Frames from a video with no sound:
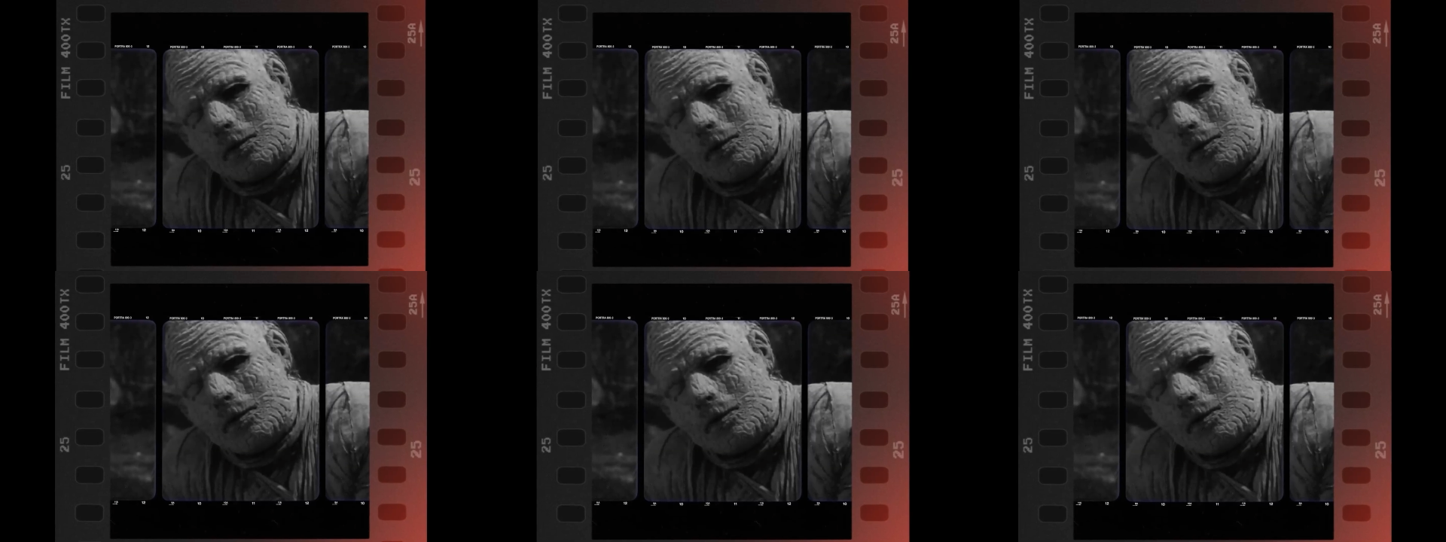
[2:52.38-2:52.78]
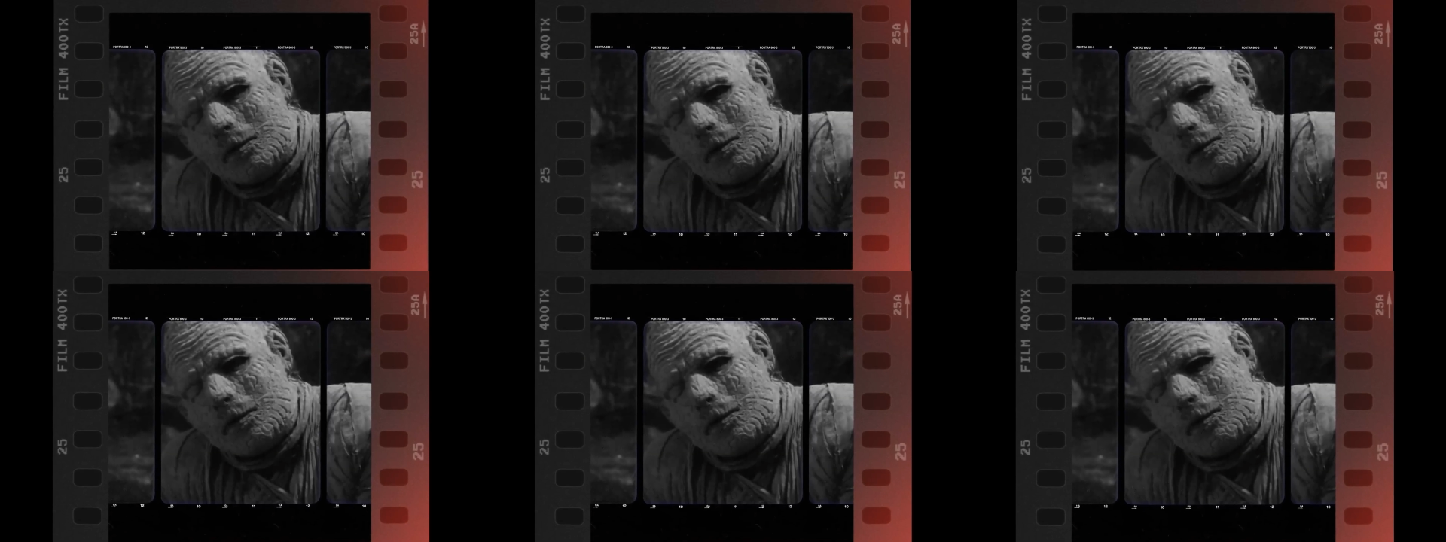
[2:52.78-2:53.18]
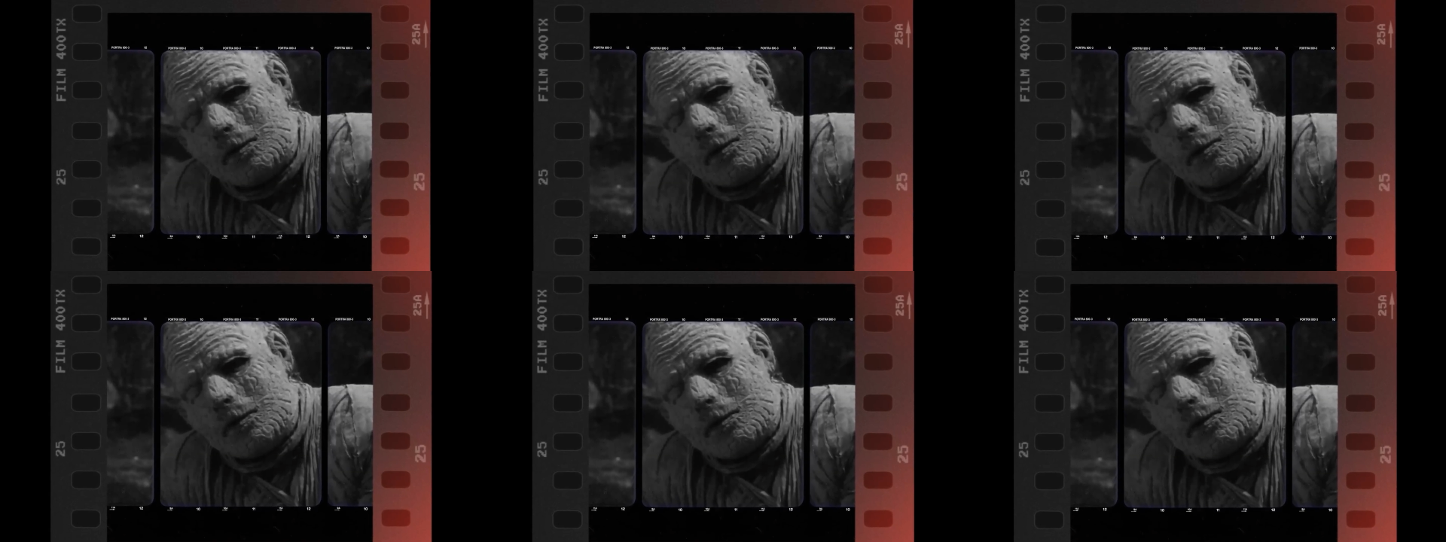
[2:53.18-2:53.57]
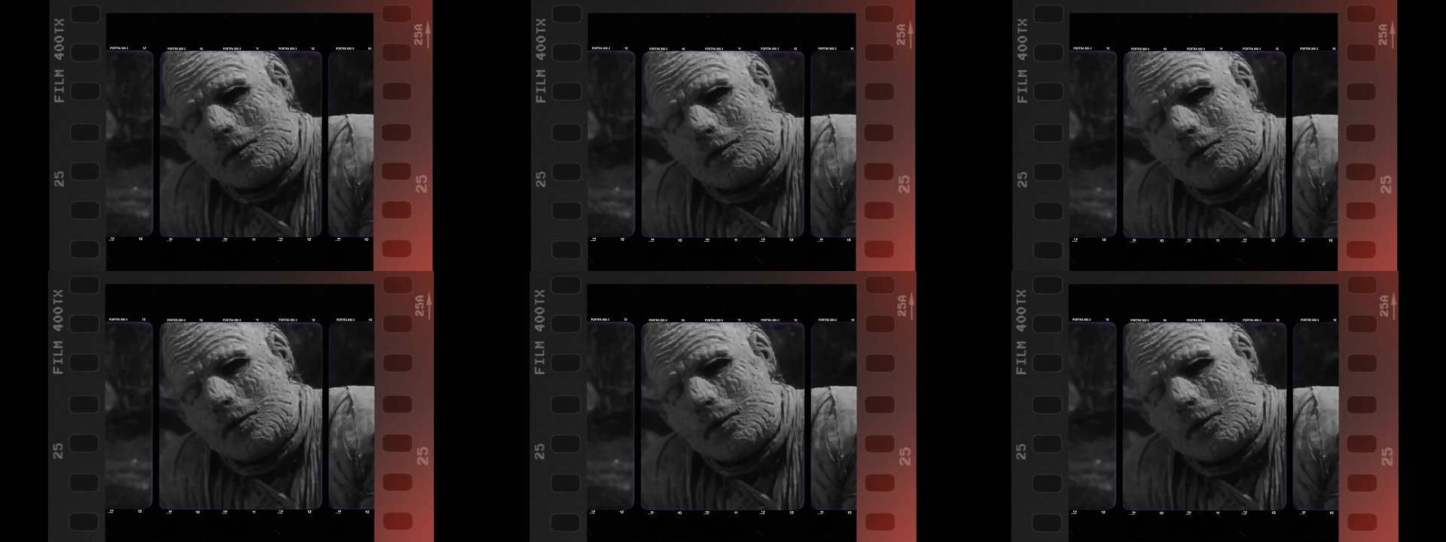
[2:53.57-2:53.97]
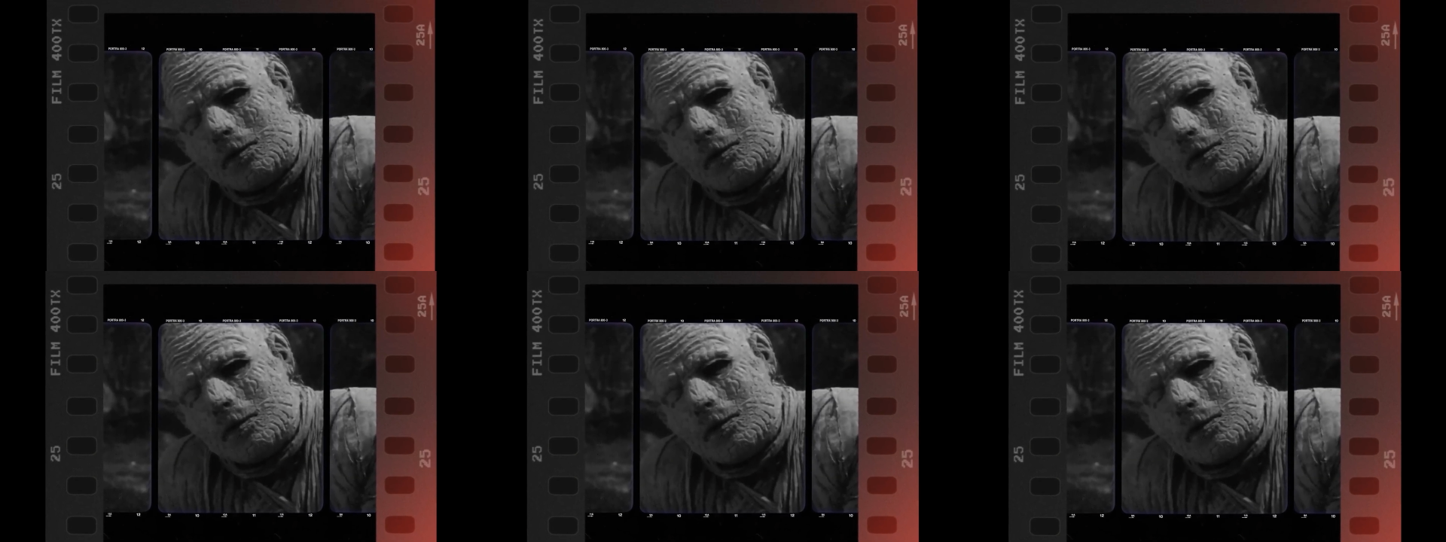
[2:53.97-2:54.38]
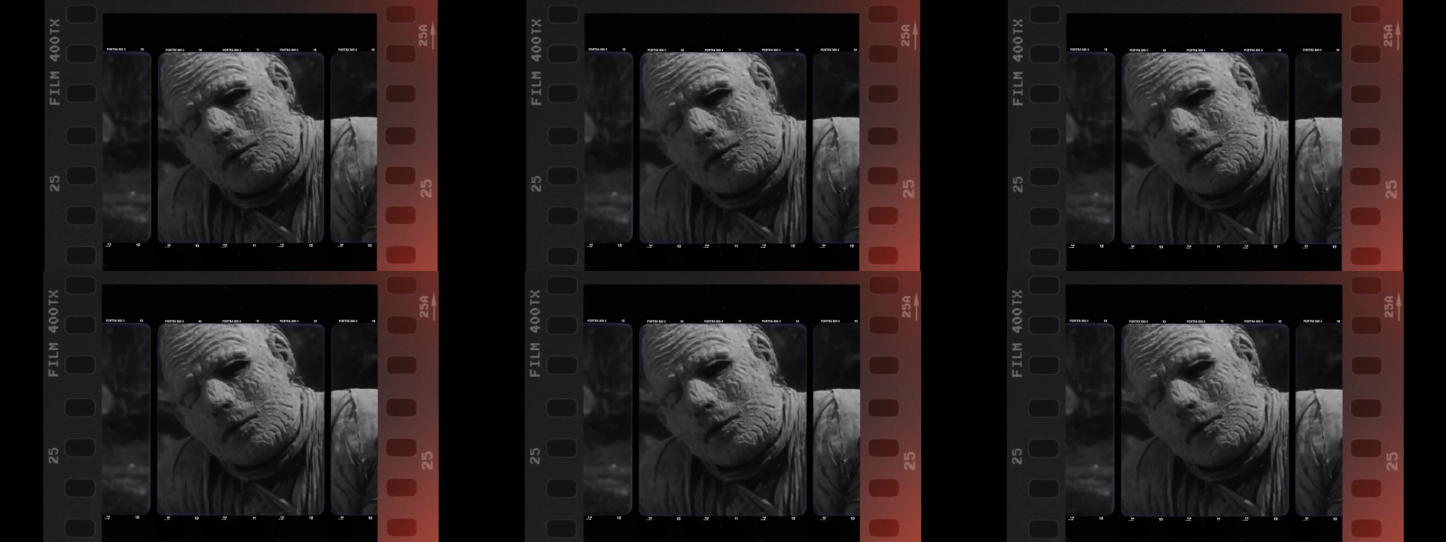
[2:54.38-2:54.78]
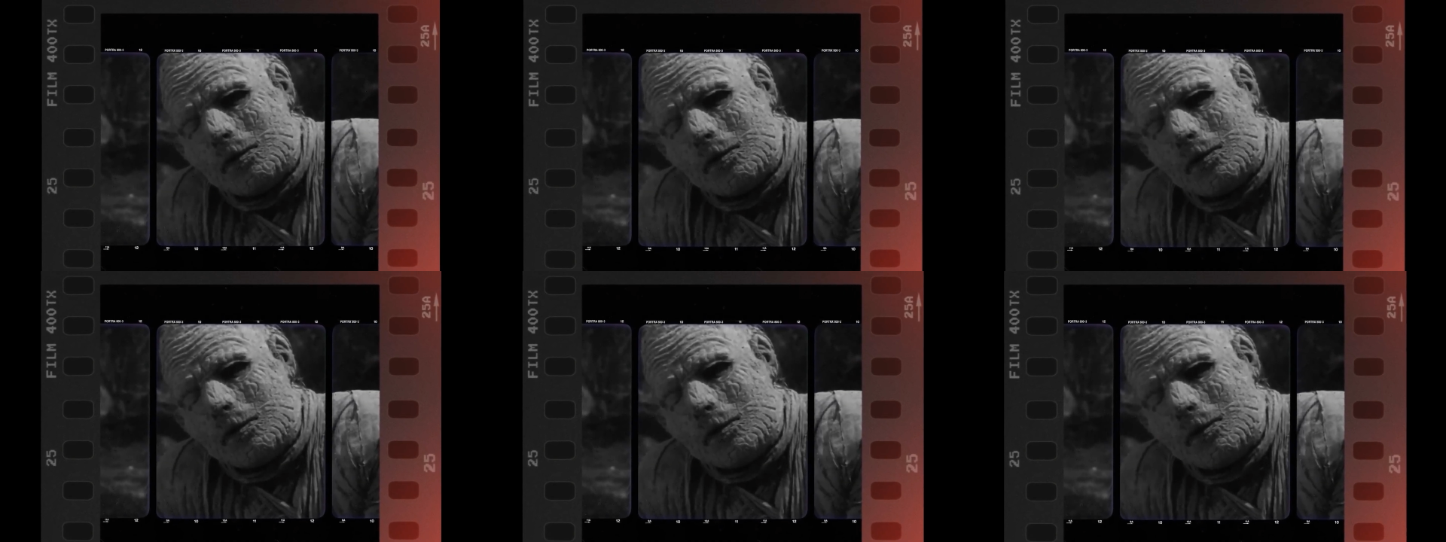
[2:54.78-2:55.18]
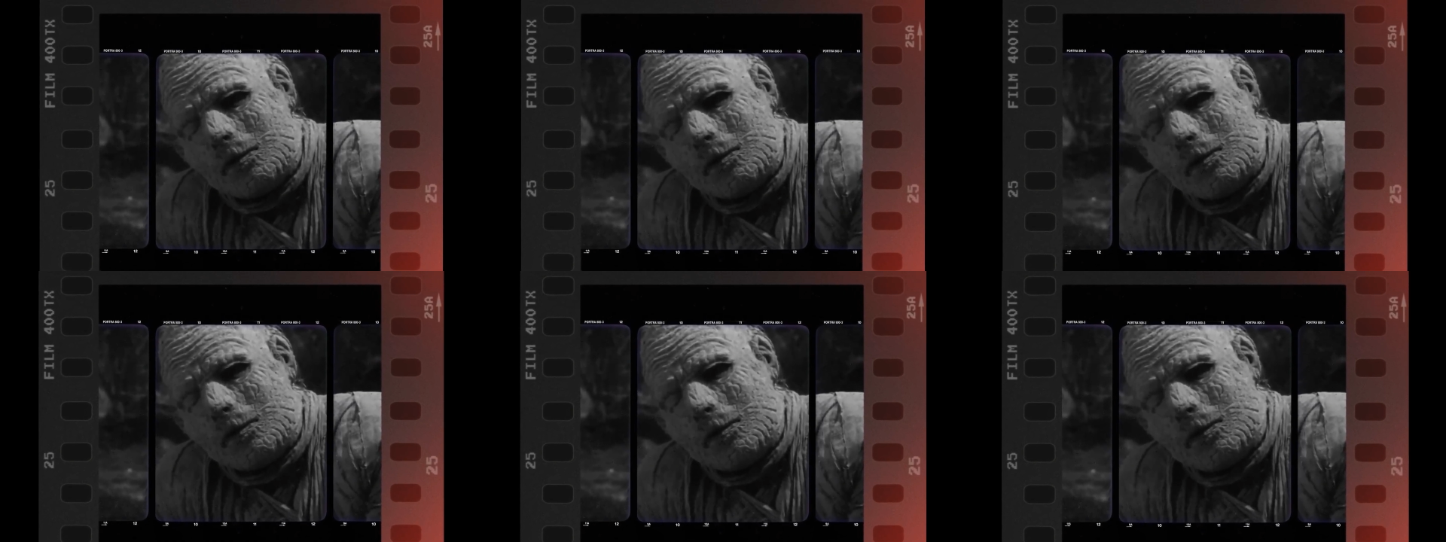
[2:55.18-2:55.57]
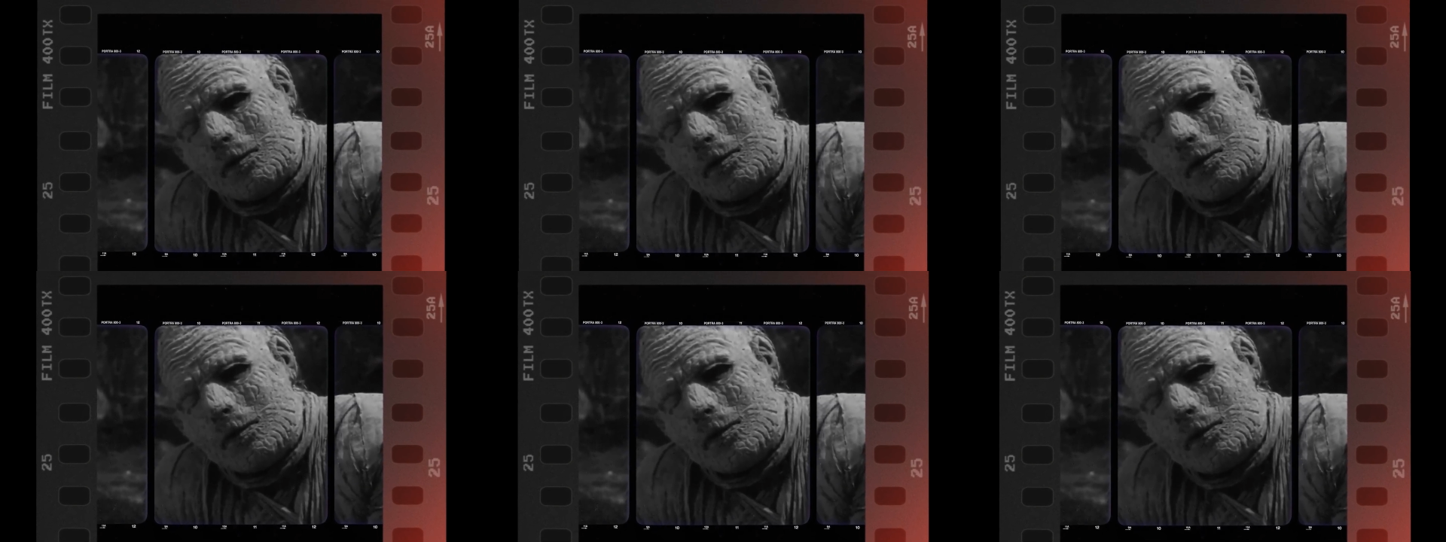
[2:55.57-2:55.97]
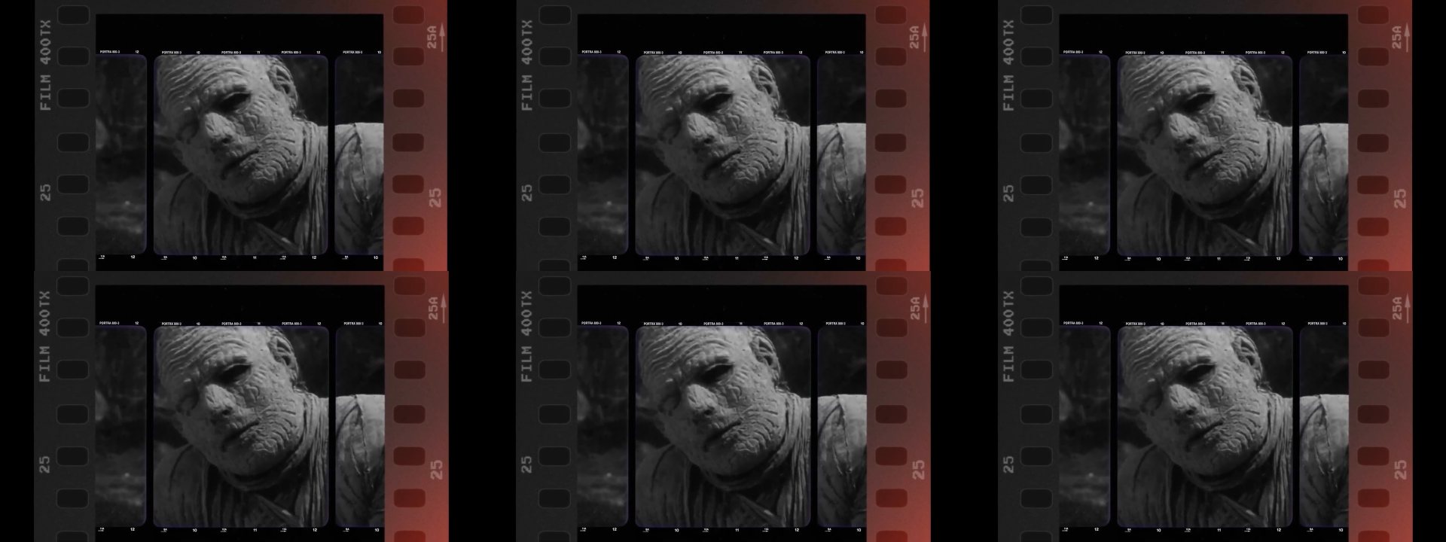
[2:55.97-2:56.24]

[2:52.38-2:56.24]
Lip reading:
[unreadable: no face in view]